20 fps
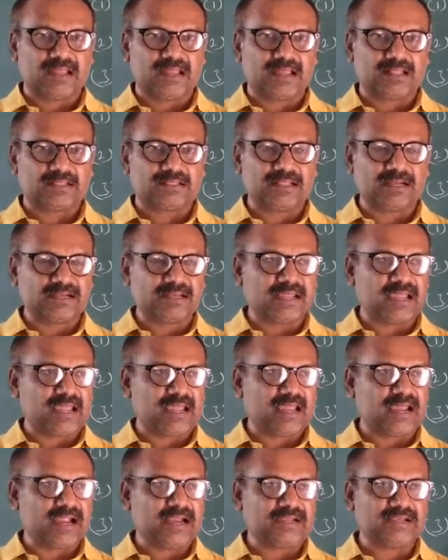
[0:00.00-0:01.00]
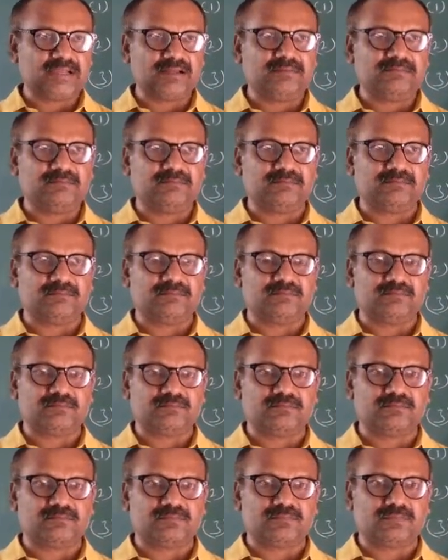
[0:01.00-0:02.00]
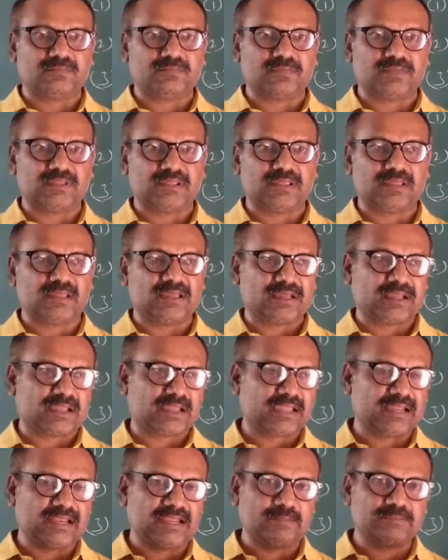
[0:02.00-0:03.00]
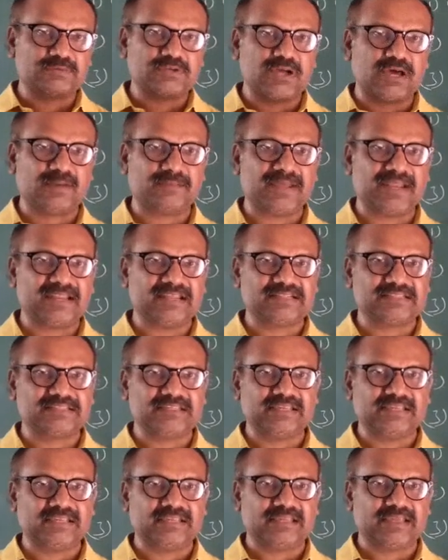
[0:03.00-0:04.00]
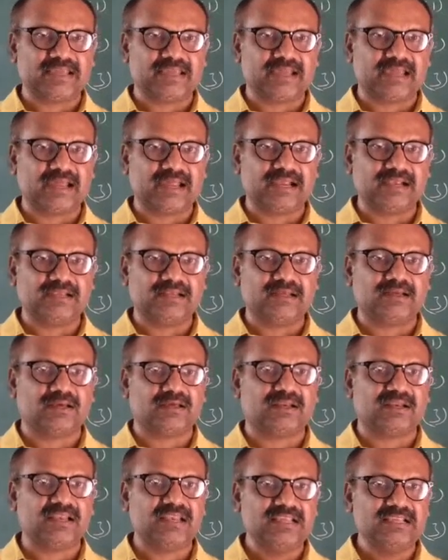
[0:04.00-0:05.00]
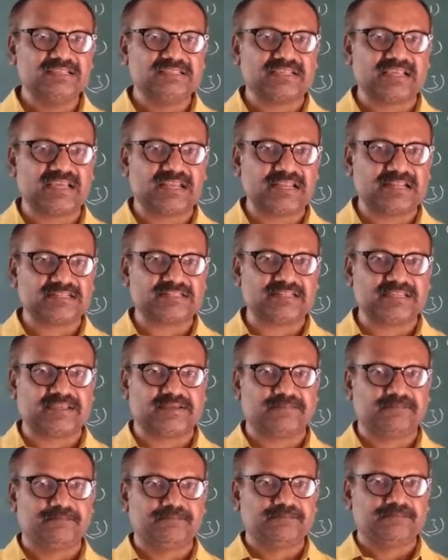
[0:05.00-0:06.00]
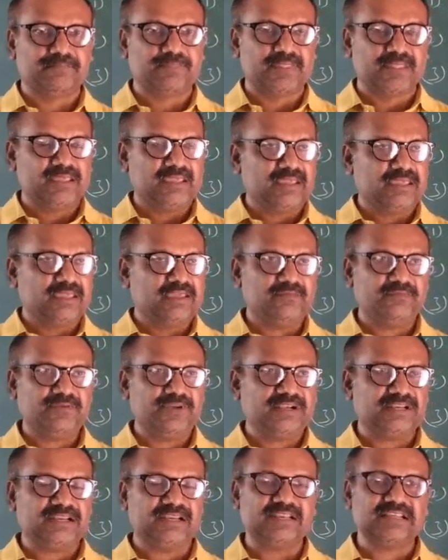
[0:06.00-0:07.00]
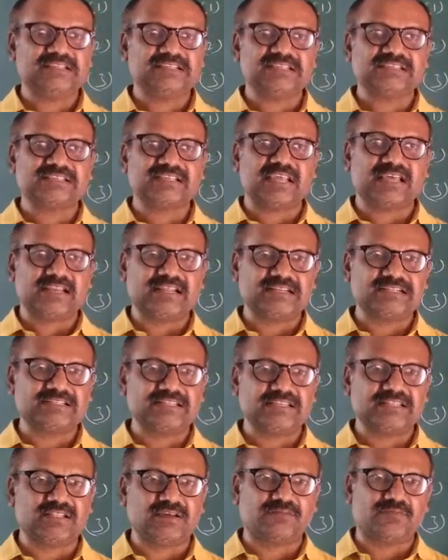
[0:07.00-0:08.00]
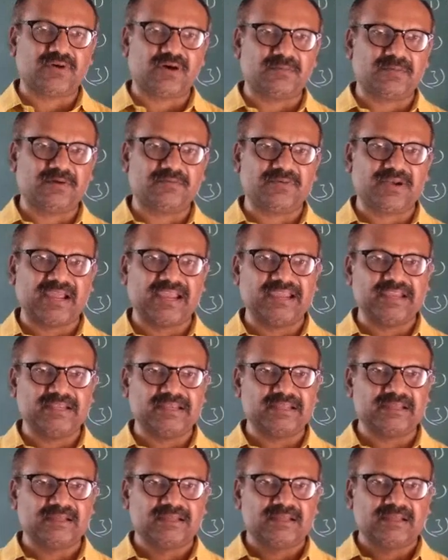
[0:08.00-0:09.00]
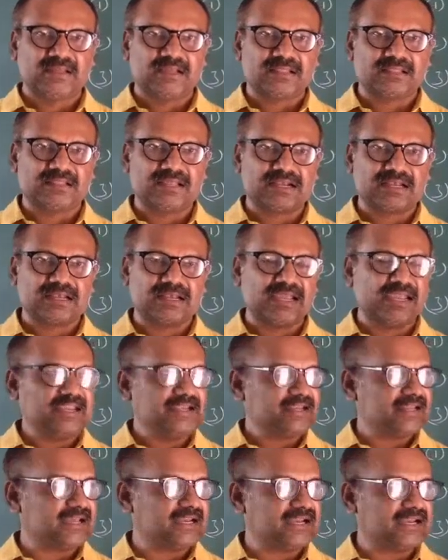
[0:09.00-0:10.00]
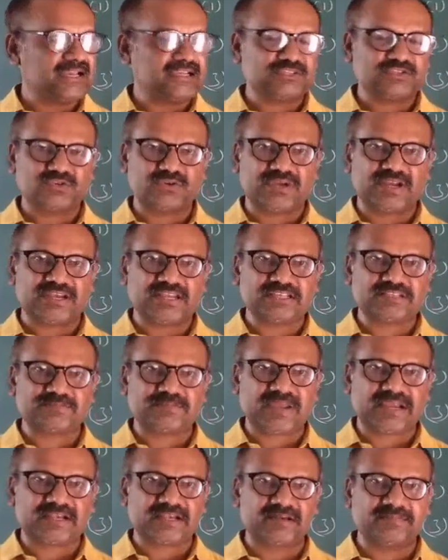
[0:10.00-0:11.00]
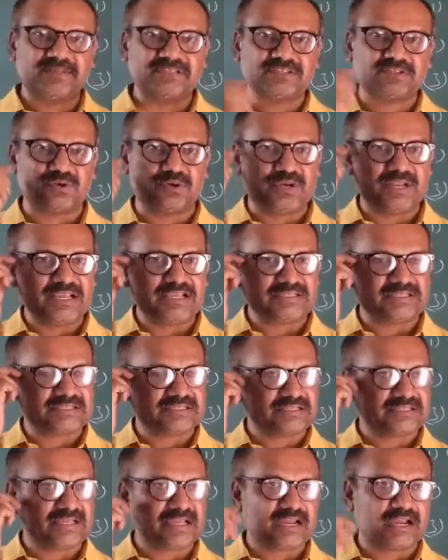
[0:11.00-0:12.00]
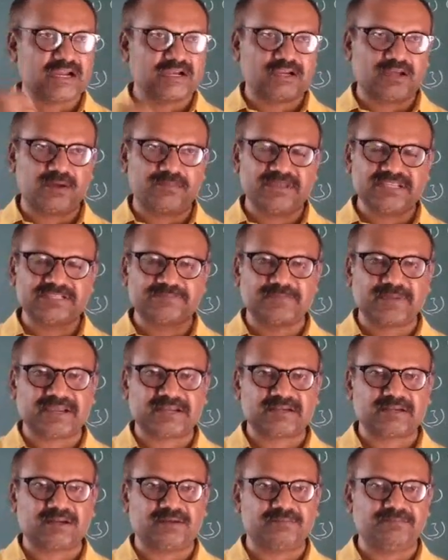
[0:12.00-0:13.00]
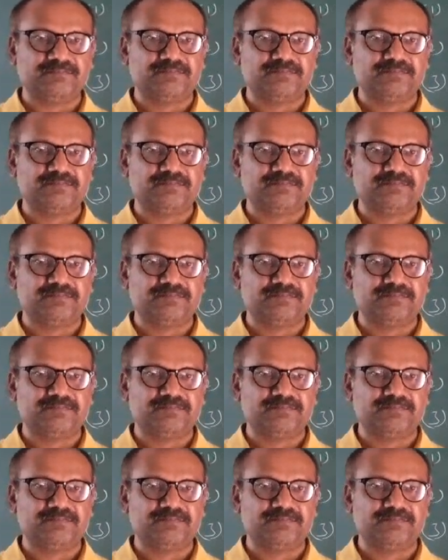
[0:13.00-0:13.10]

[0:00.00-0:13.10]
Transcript: that atom can absorb energy and release energy. If it releases energy in the form of light, that light analyzed to get a spectrum is known as atomic spectrum.